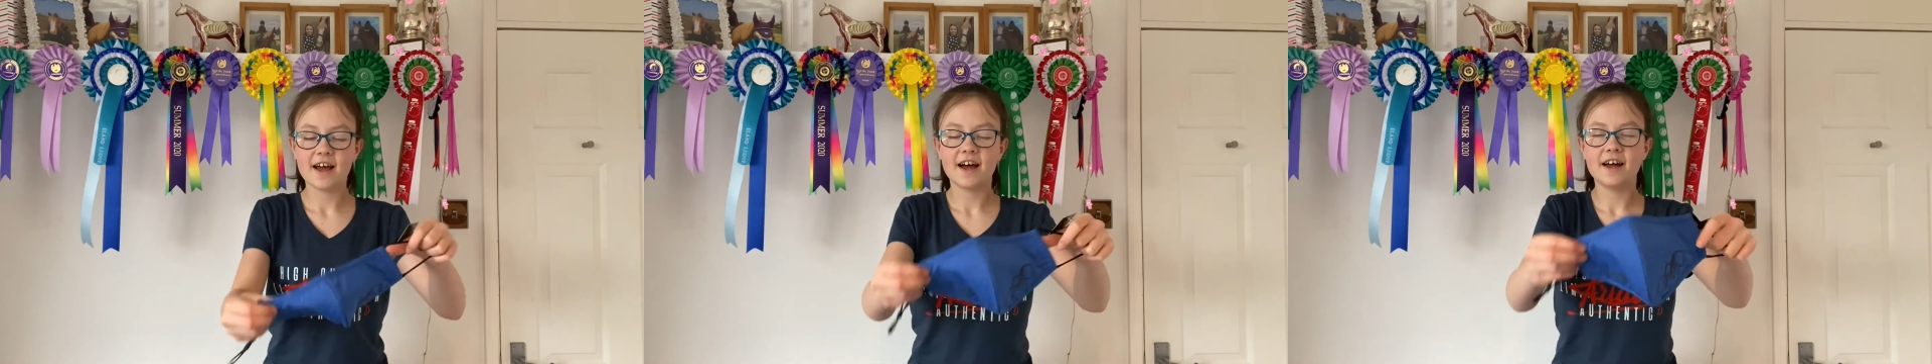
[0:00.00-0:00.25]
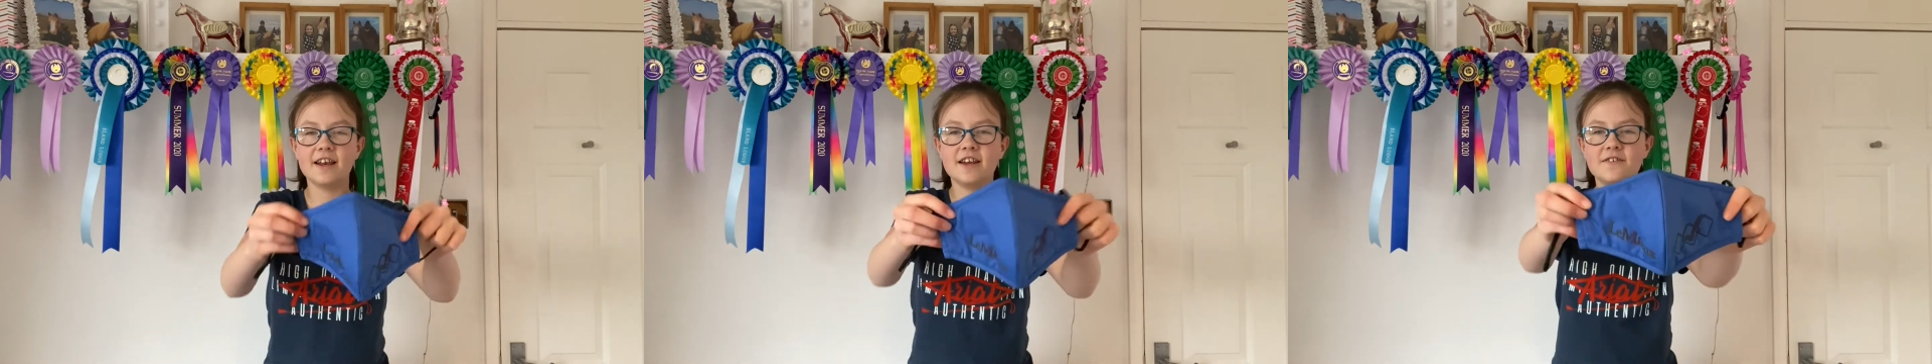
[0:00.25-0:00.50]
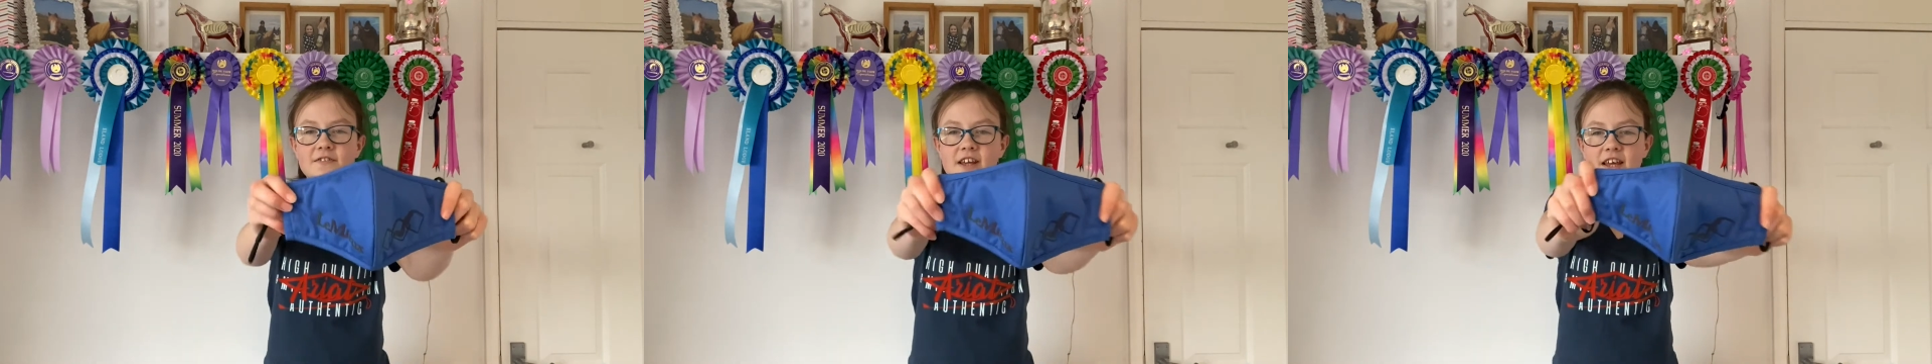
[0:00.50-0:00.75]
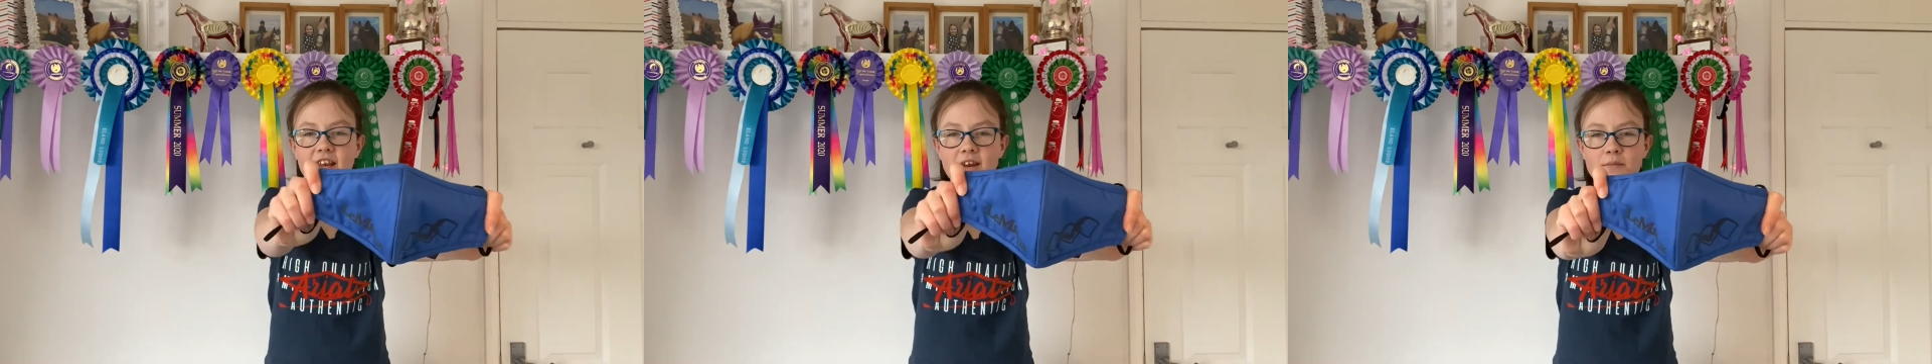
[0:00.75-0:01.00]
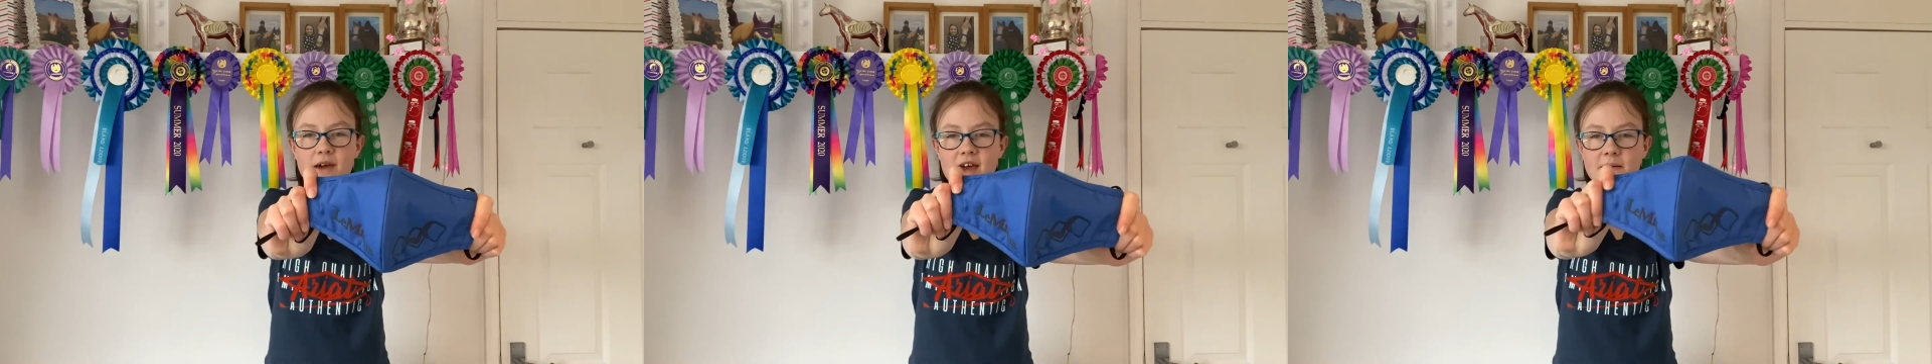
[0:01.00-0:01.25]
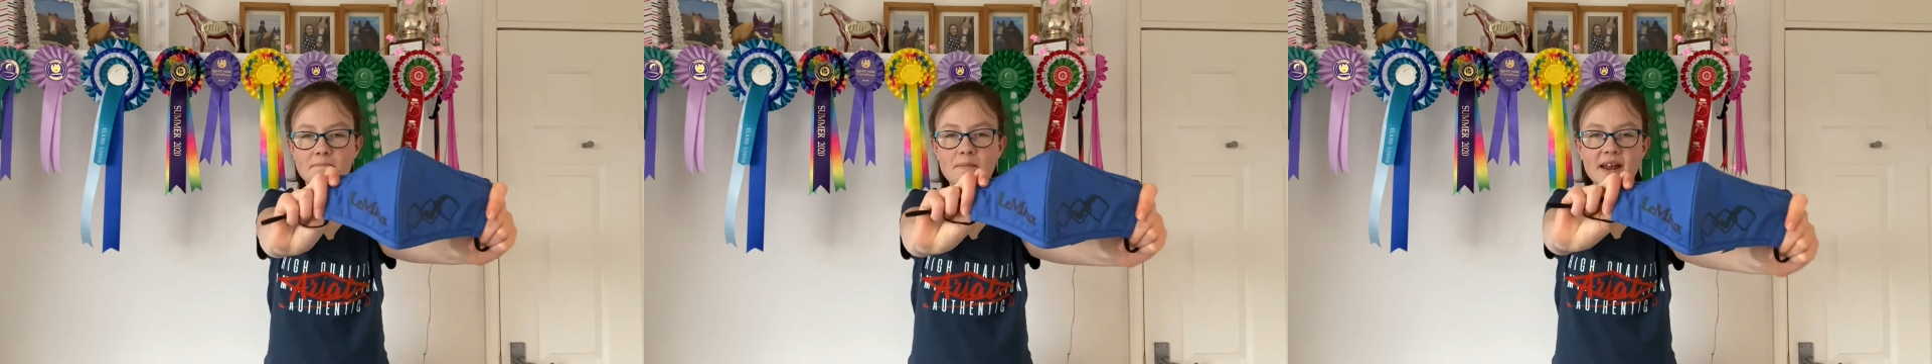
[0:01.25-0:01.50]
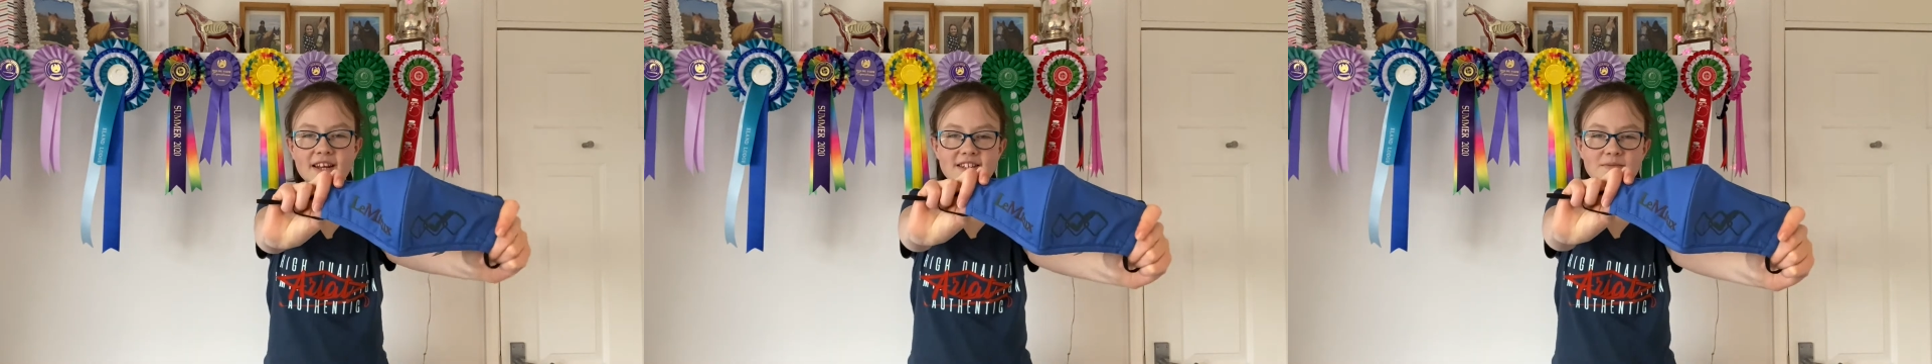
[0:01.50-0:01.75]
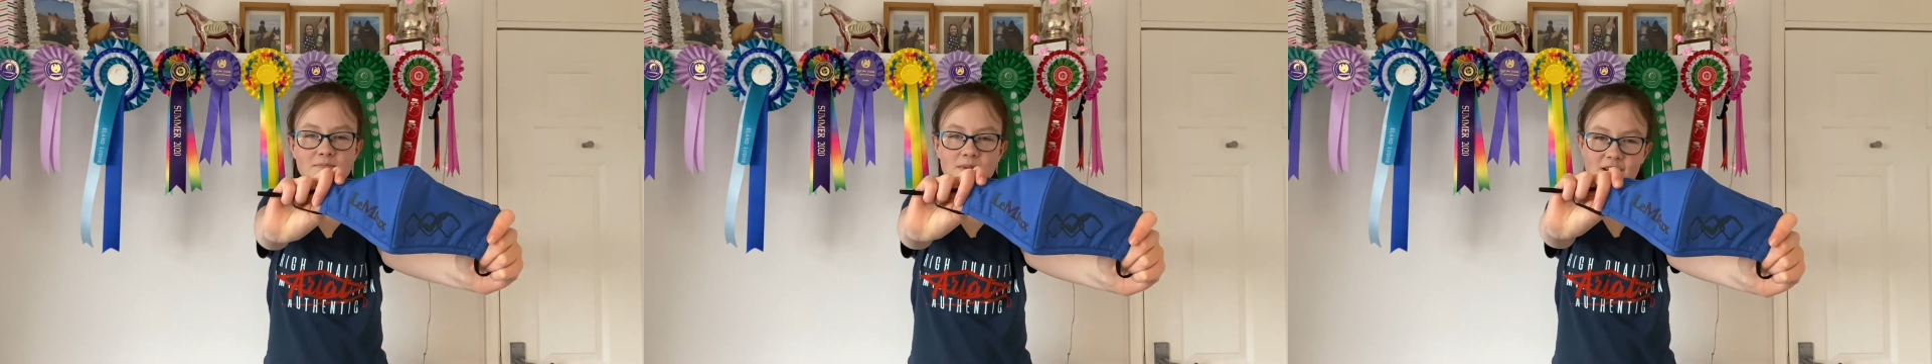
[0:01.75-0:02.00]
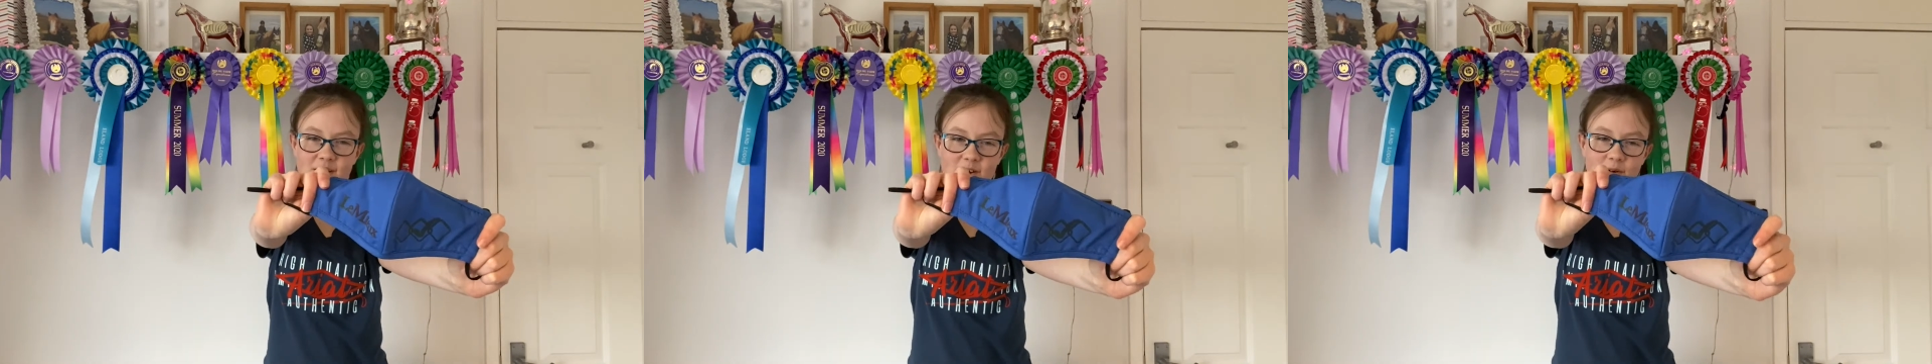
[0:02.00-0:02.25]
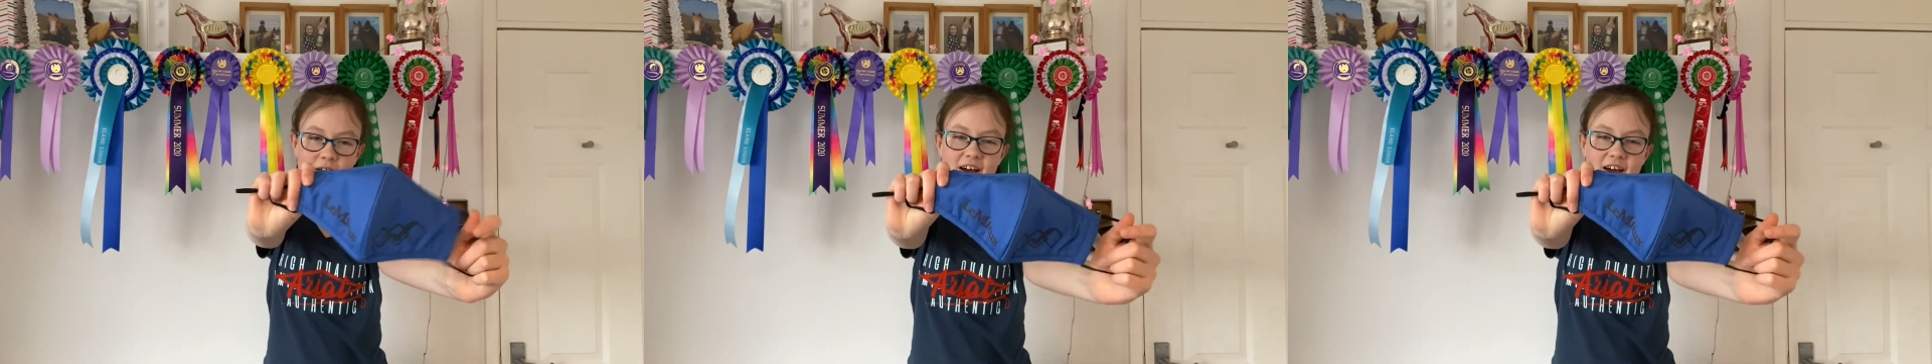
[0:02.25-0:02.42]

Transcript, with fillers: a lovely LeMieux Benetton Blue